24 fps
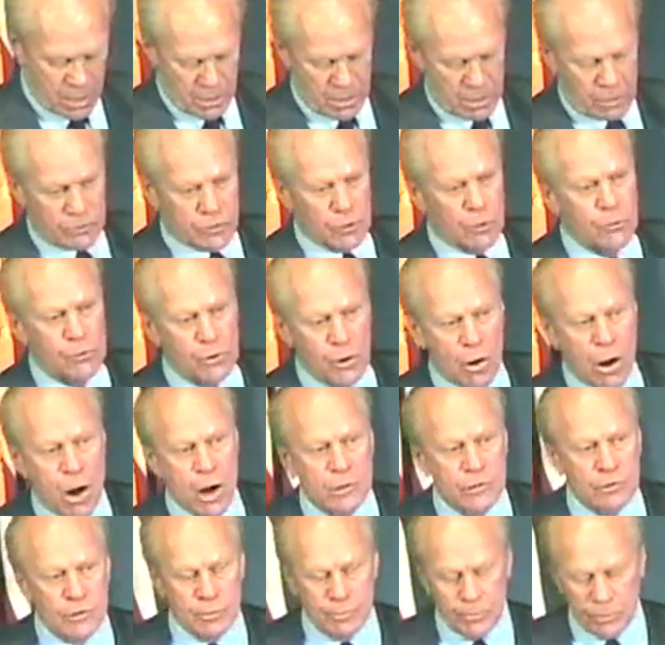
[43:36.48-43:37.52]
So there are
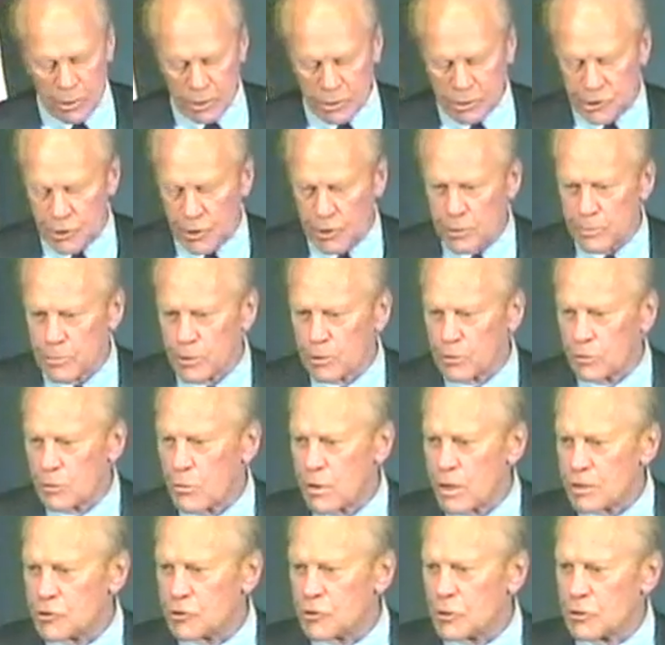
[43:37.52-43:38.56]
some legitimate
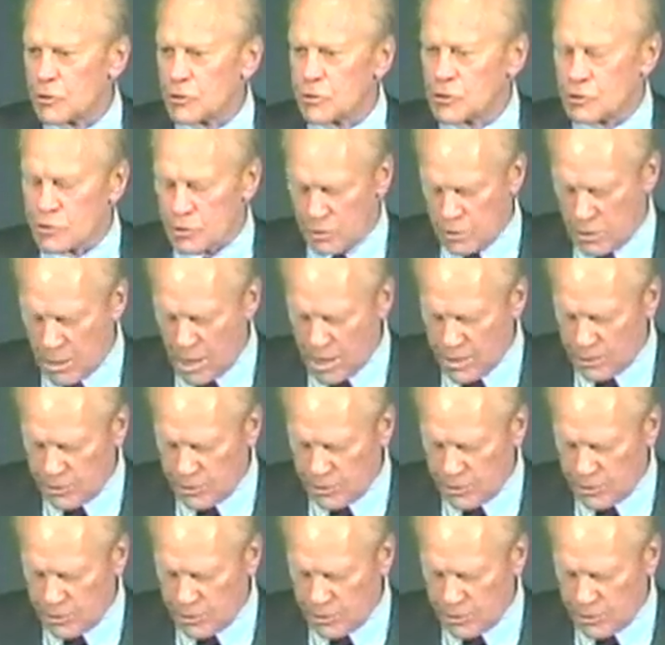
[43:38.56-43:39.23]
questions, and I